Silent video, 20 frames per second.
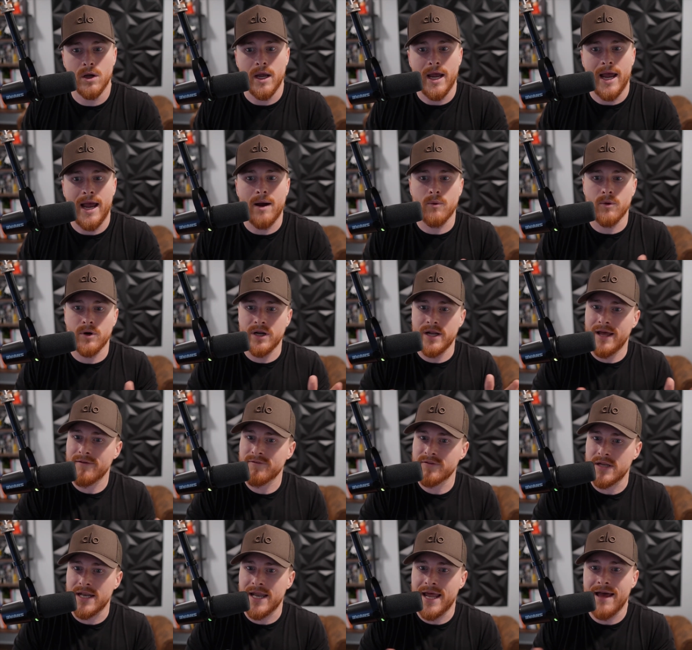how we're going to
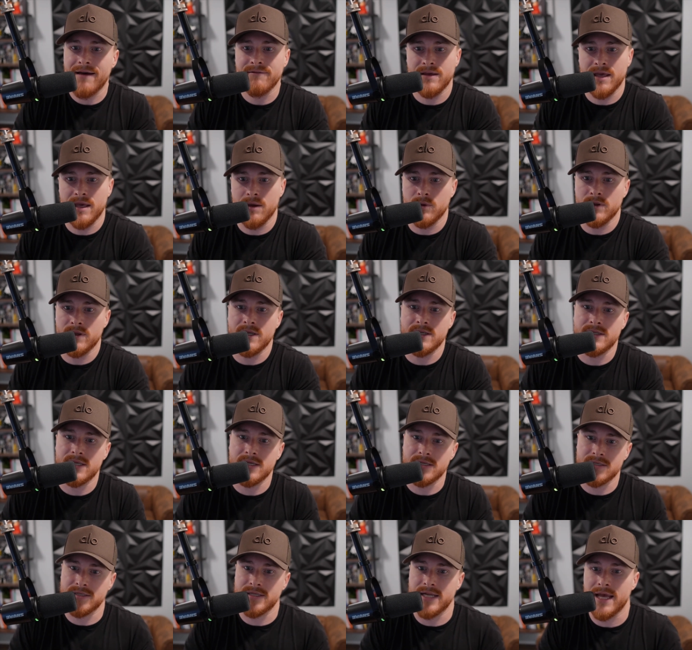have to navigate when
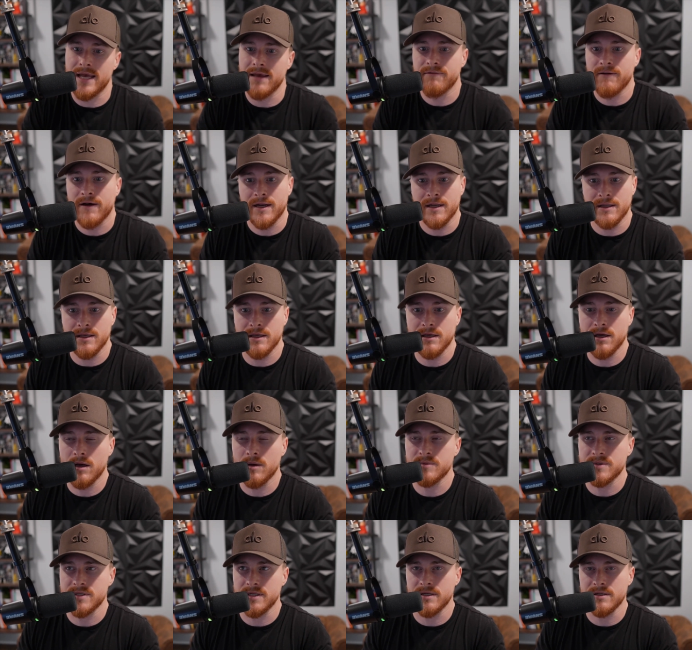this day finally
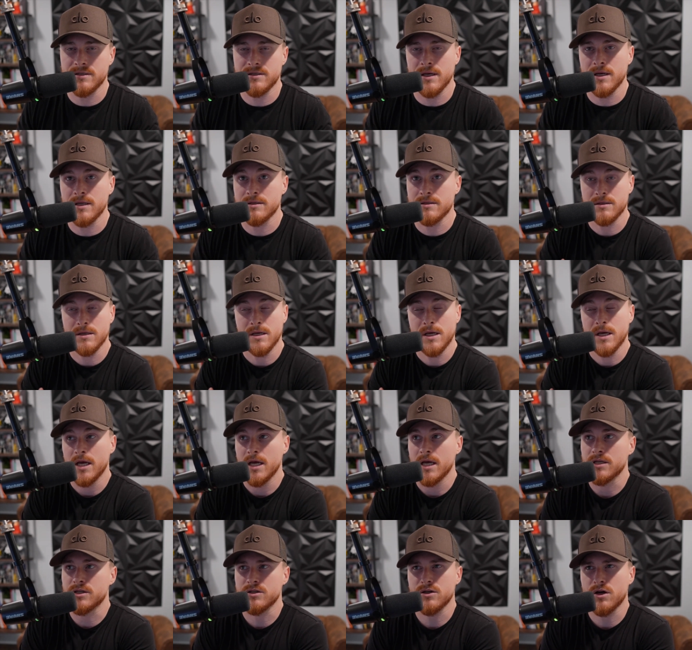comes. And it's
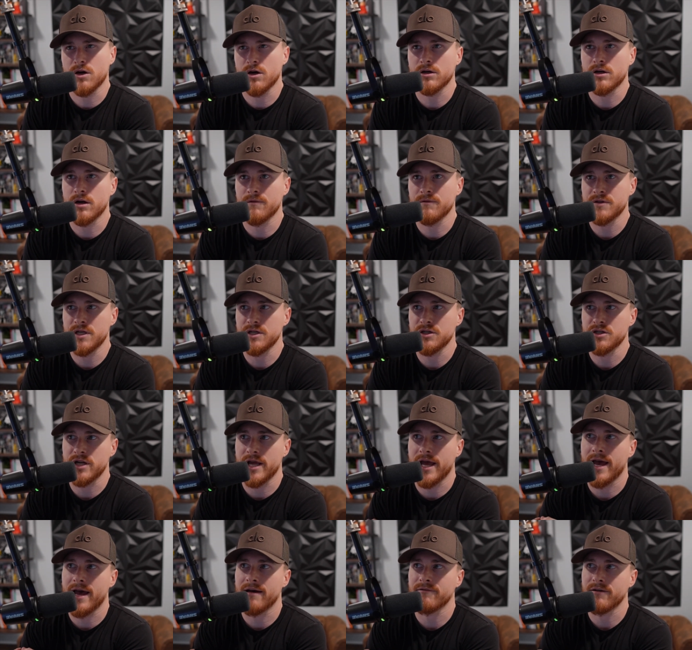just a hard conversation
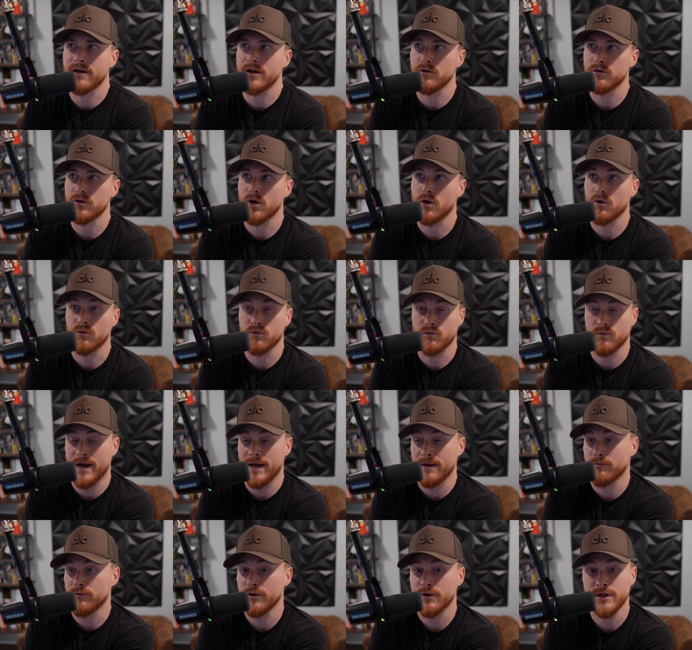to have. I don't know.
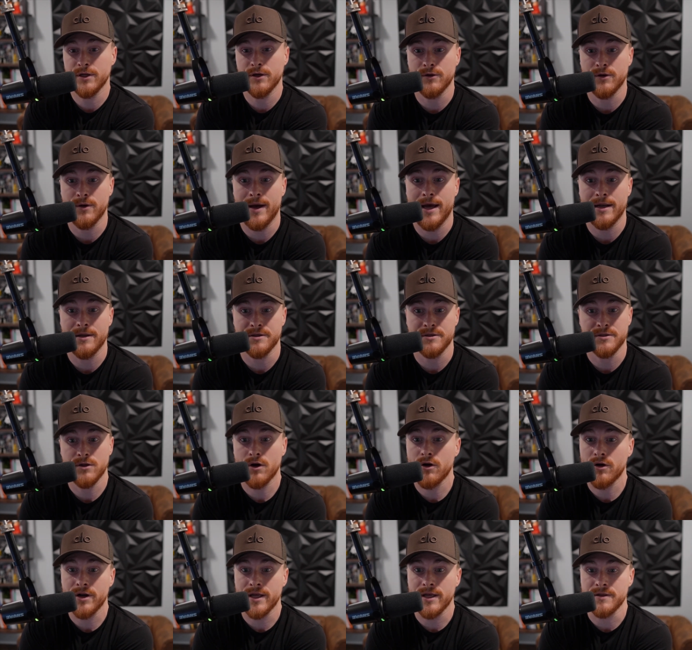I really don't know how to
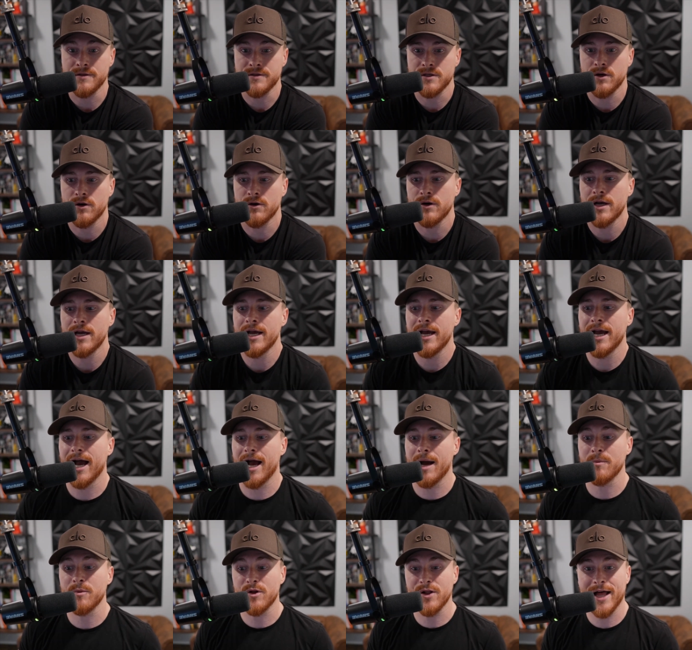start it. And so
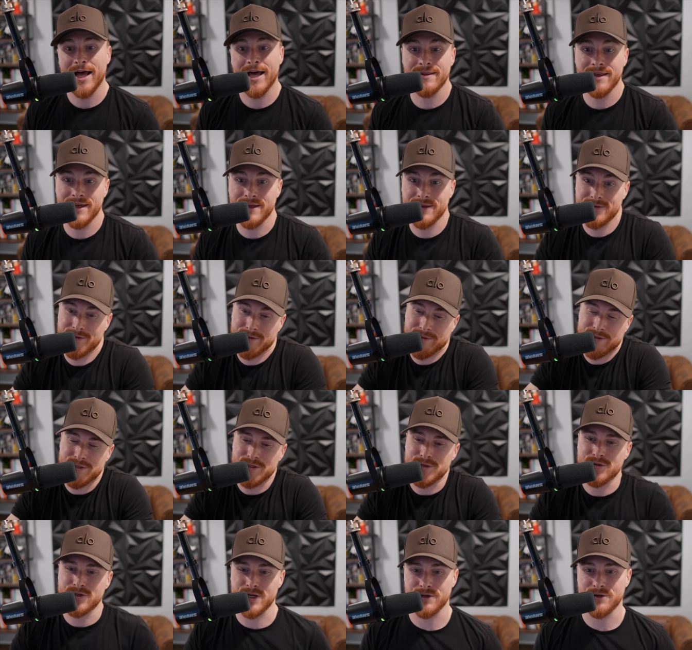I'm glad that at
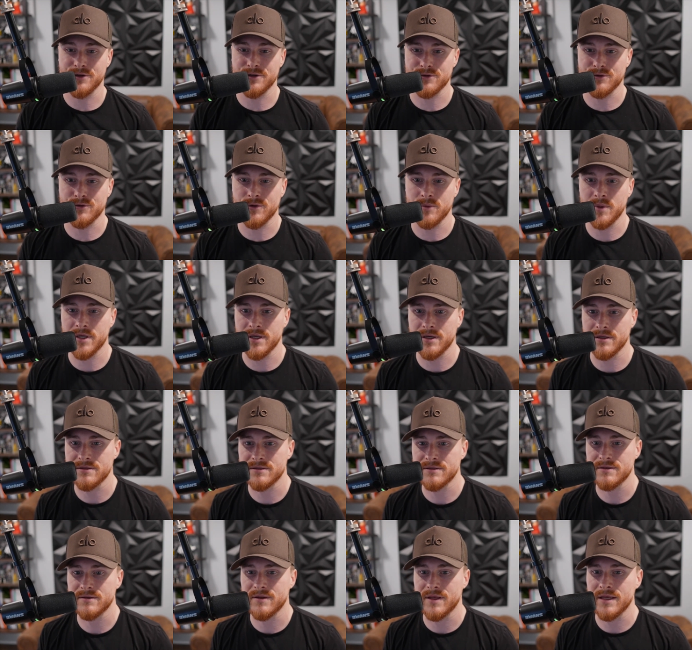least you shared your story,
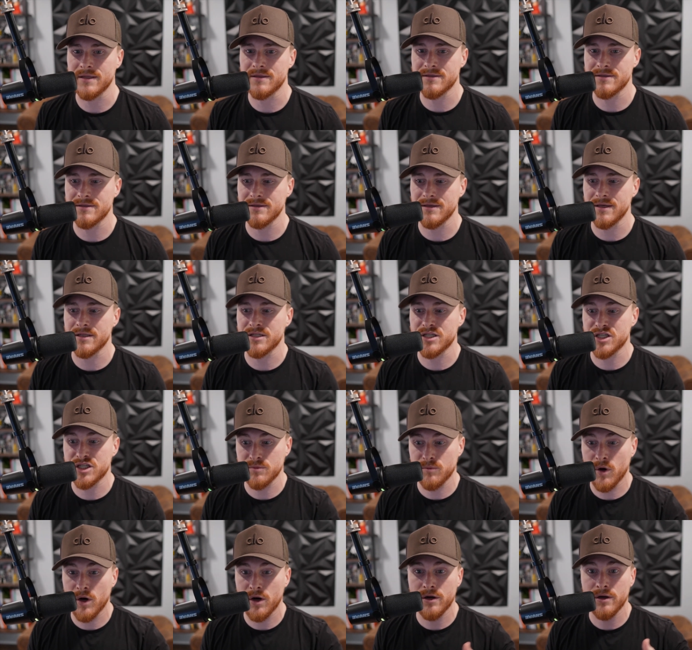because it's
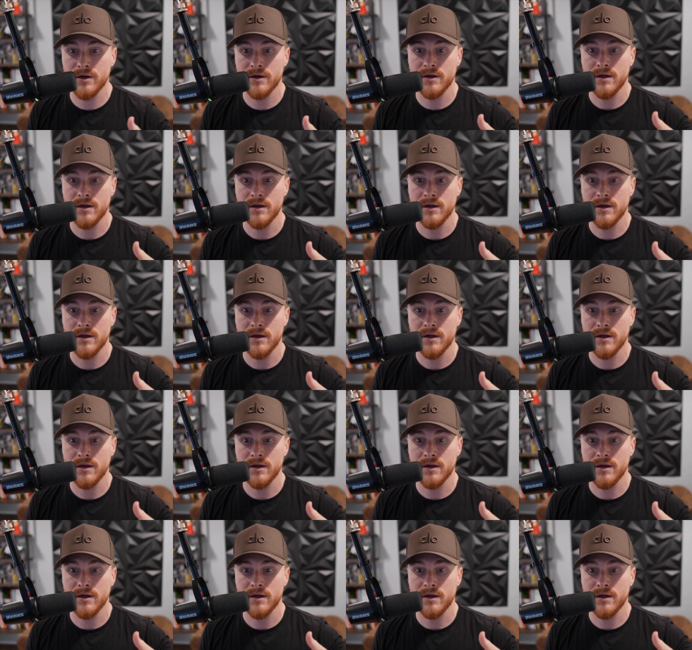smart